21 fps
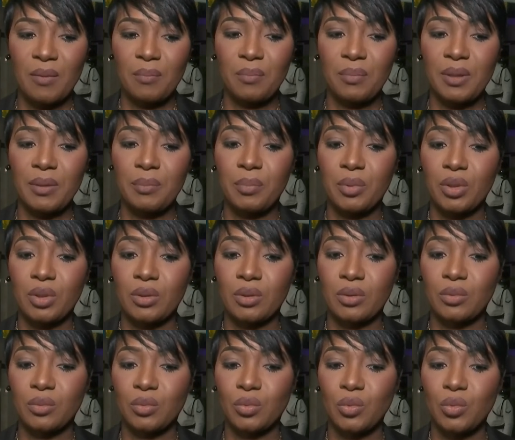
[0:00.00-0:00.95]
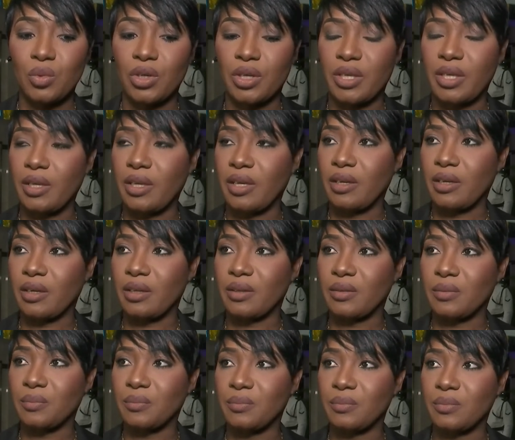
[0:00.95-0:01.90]
people who are
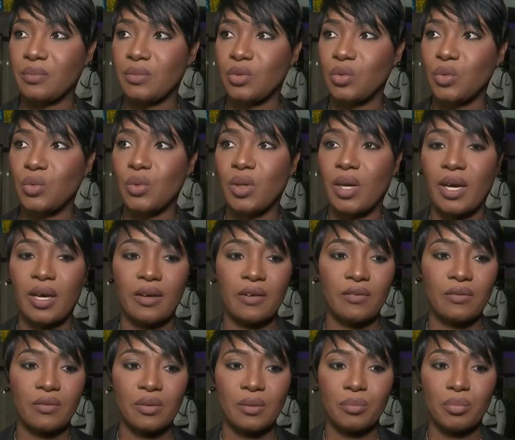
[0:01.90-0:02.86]
here who have